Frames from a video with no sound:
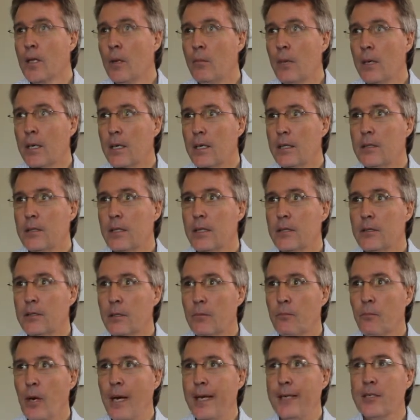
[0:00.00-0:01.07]
But it's a
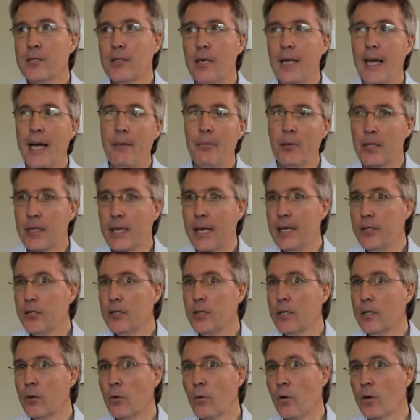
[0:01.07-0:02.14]
practical
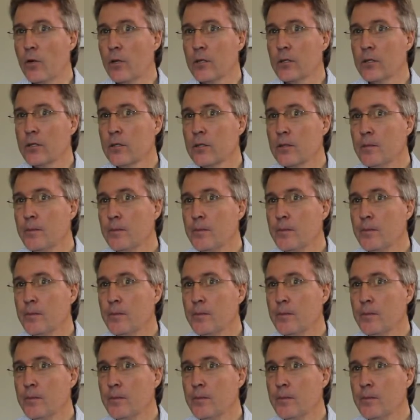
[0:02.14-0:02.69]
application that works.